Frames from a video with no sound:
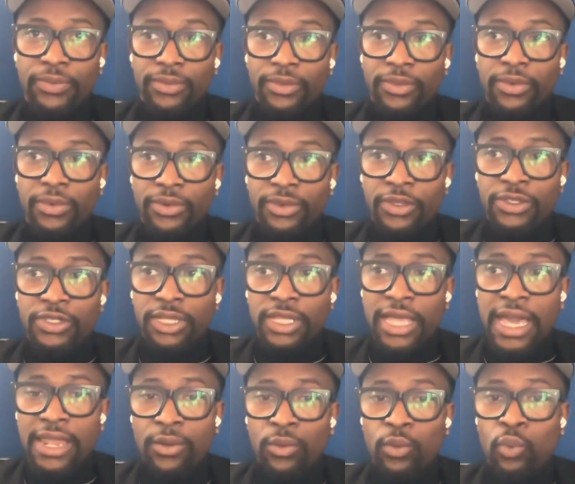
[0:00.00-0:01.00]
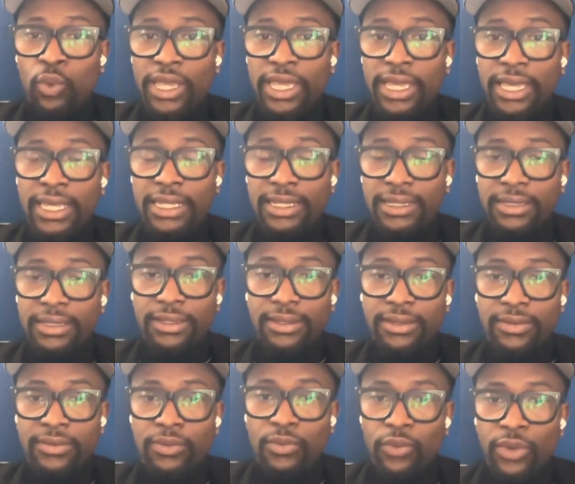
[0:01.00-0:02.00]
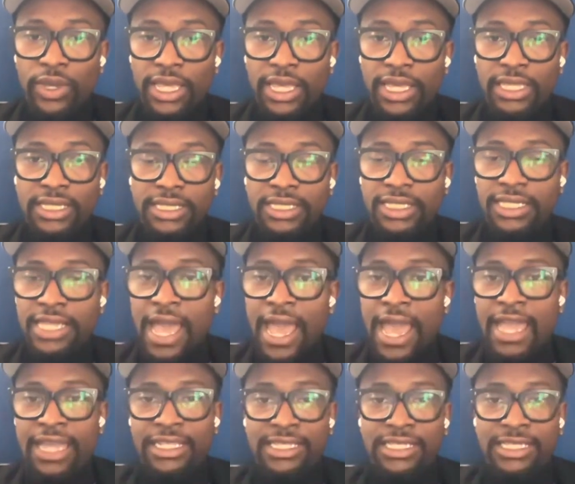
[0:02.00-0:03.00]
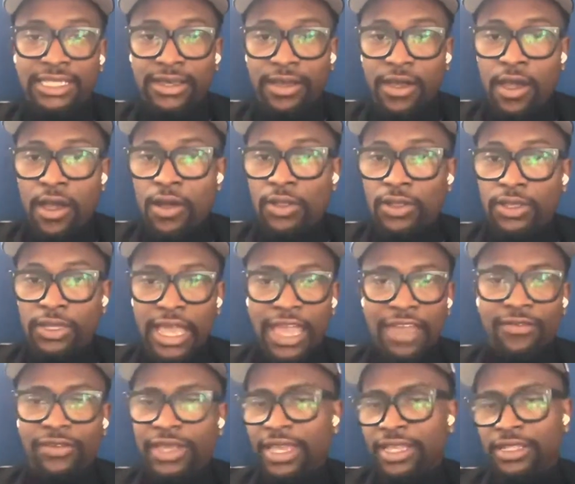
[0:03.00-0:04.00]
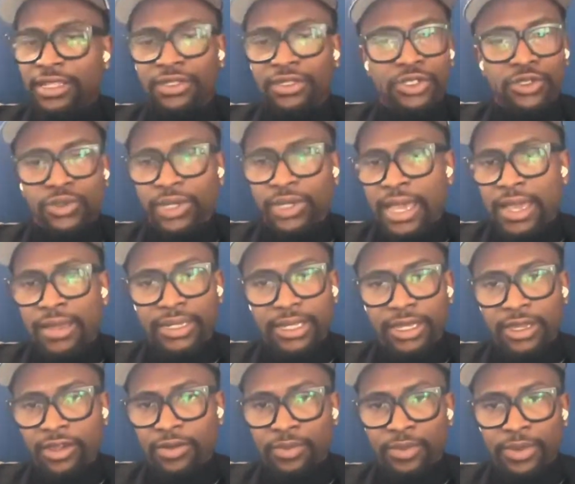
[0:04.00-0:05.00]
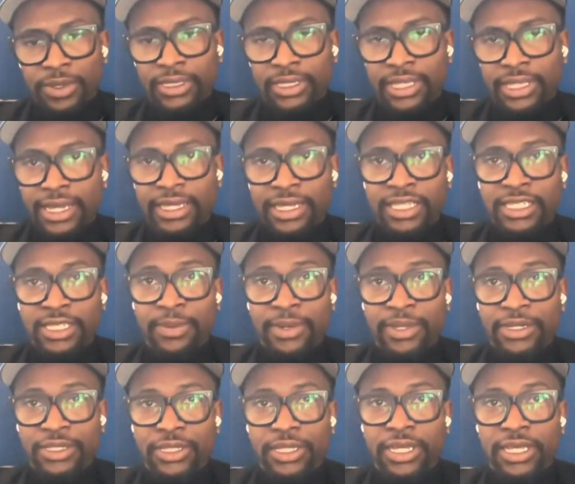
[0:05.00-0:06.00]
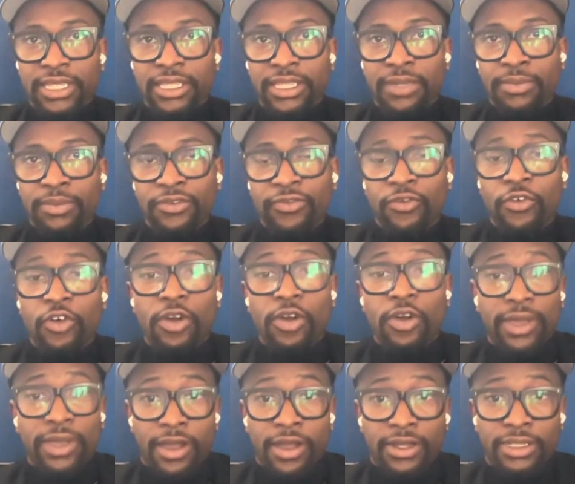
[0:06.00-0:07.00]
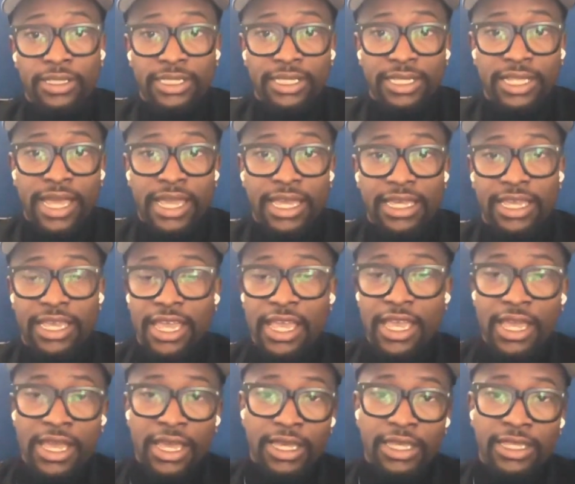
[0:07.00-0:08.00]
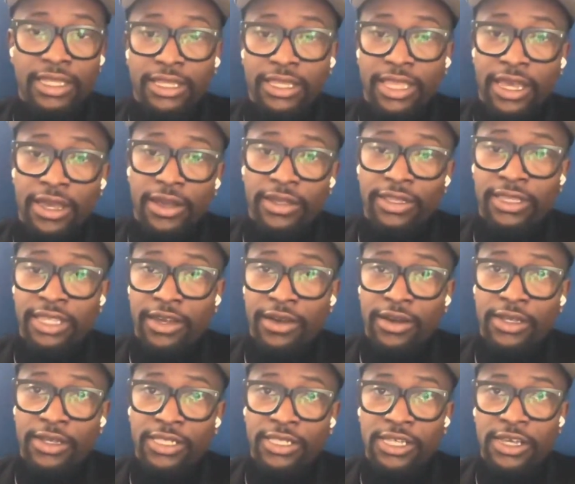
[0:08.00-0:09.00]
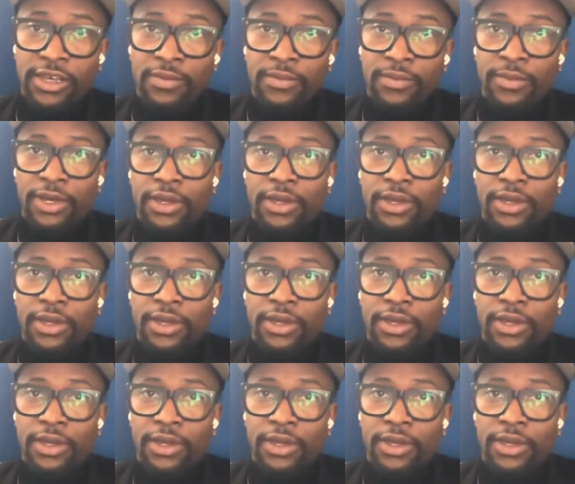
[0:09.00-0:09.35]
there's a lot of wicked, wicked sides to all every industry out here, but like mm-hmm. especially in the performing arts, like there there are some,